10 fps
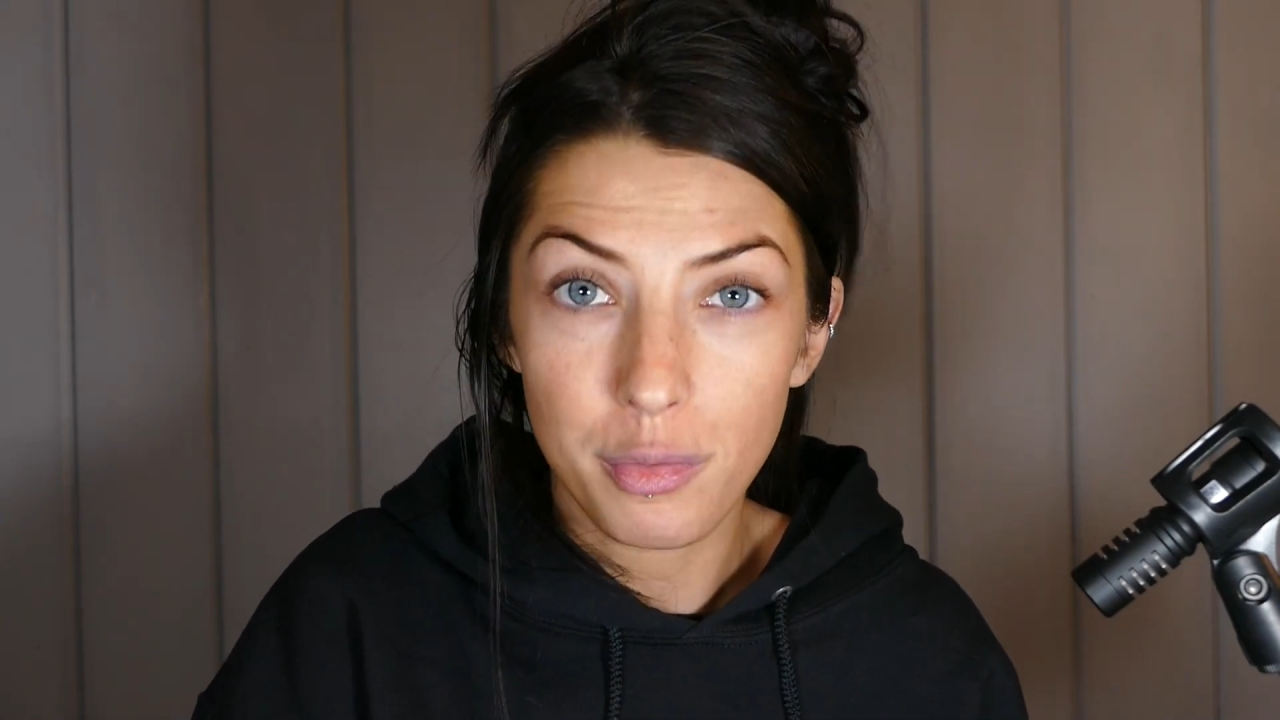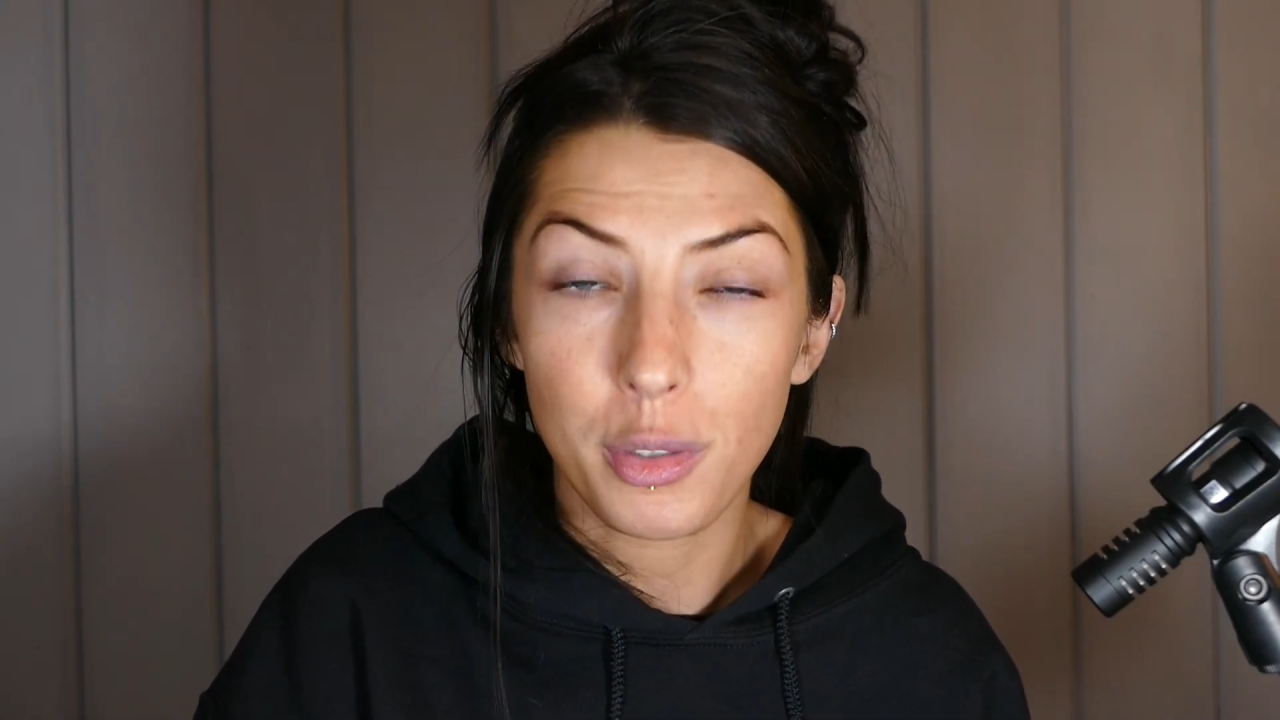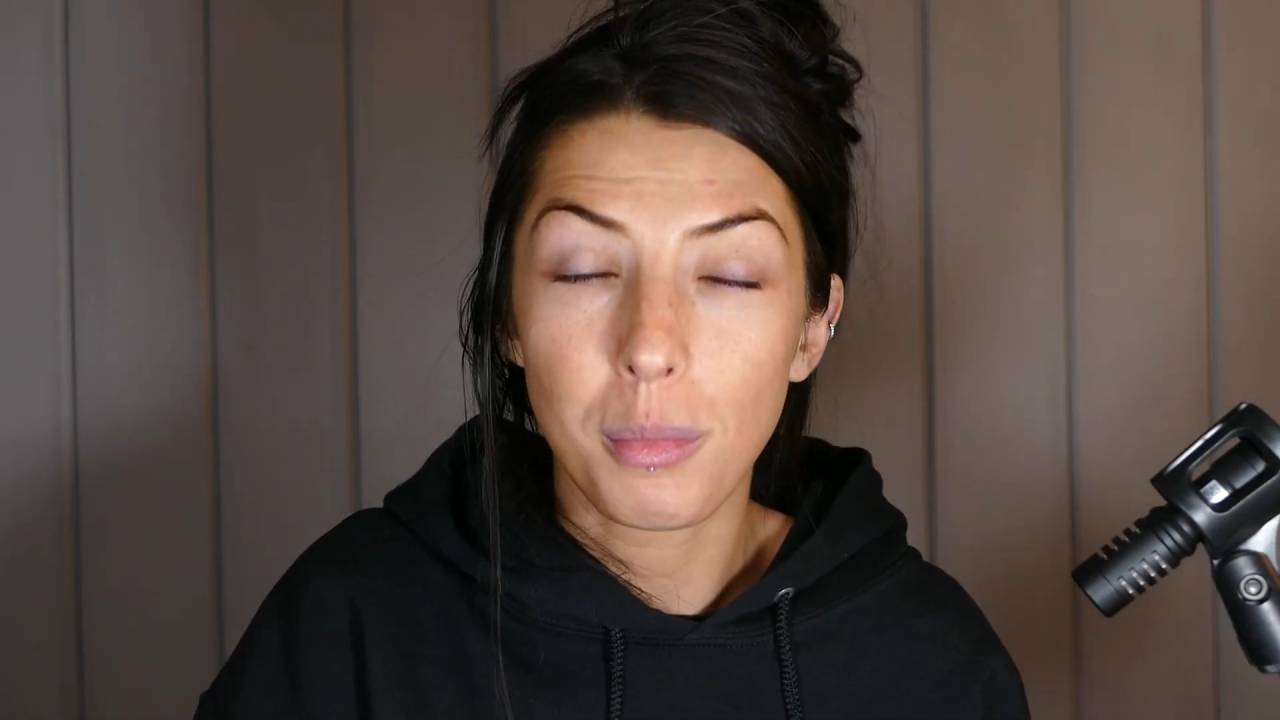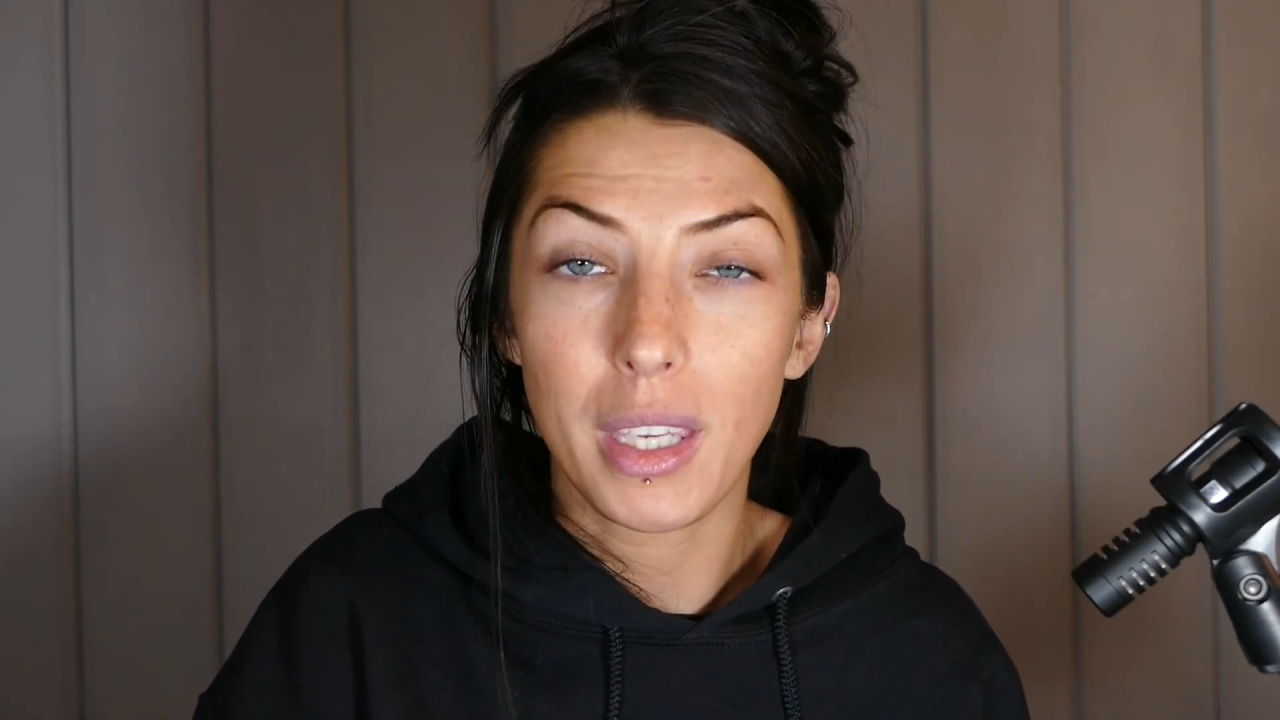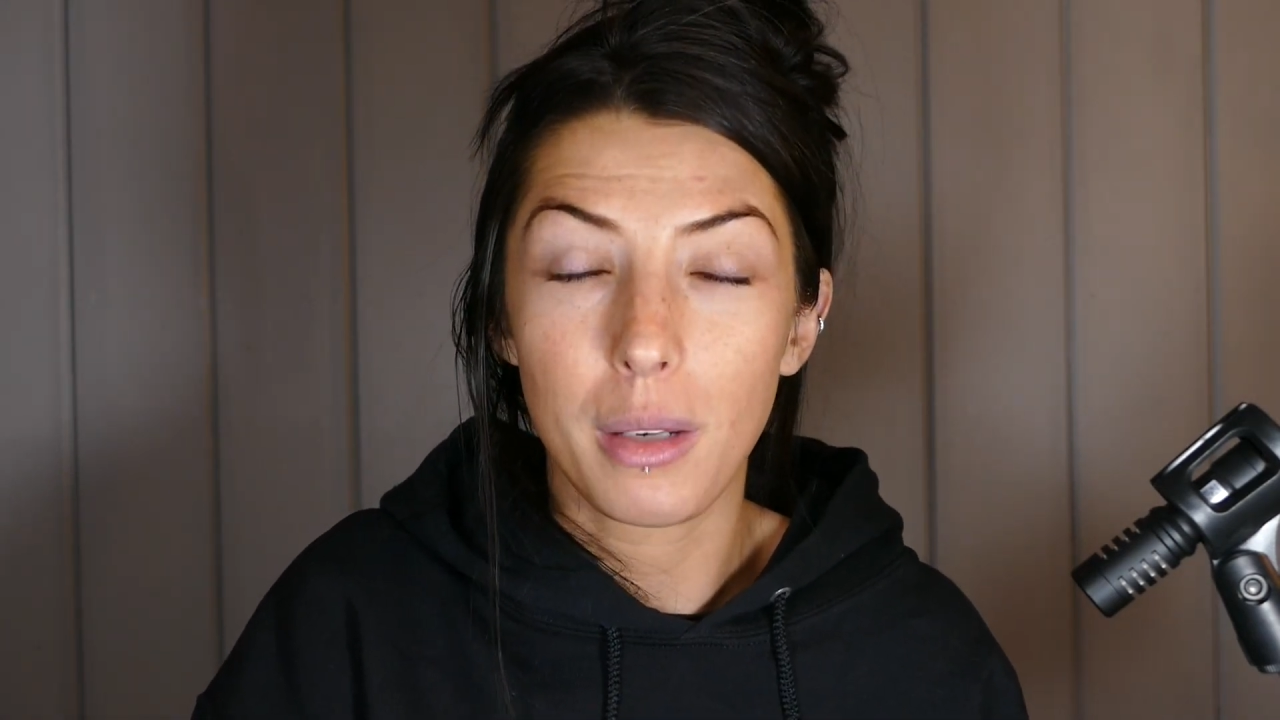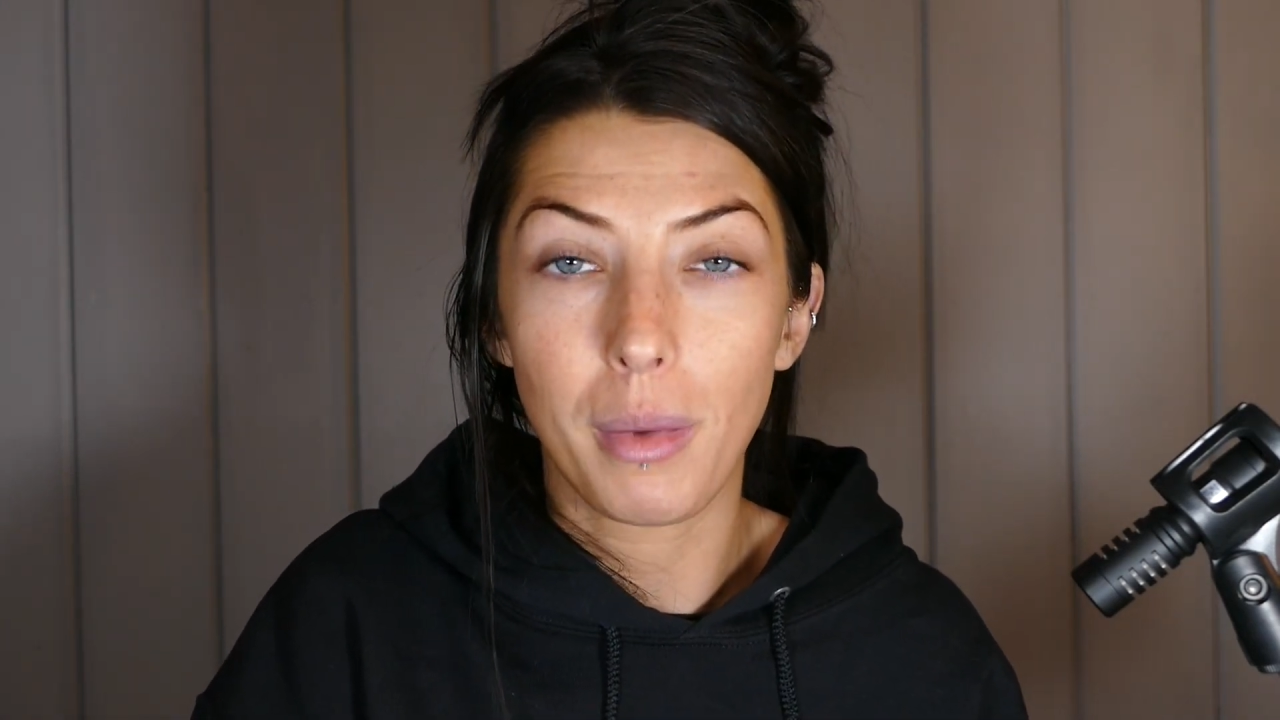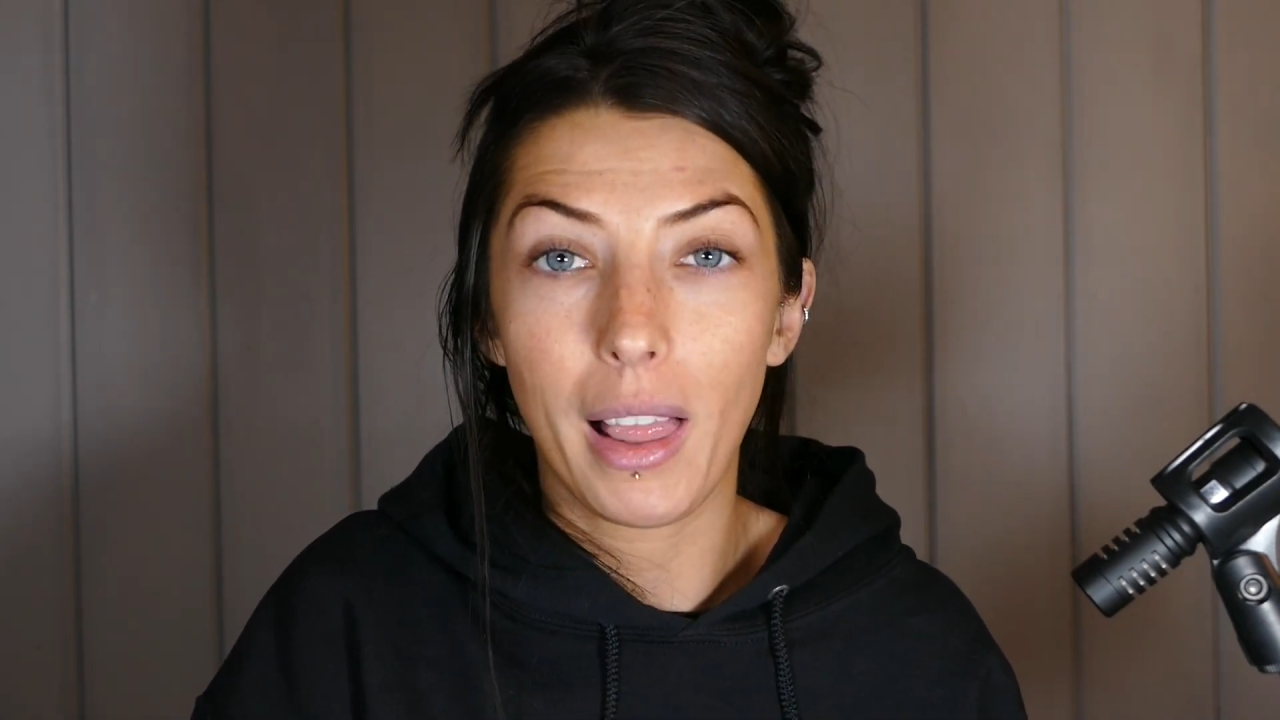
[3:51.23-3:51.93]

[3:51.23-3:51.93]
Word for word: for me in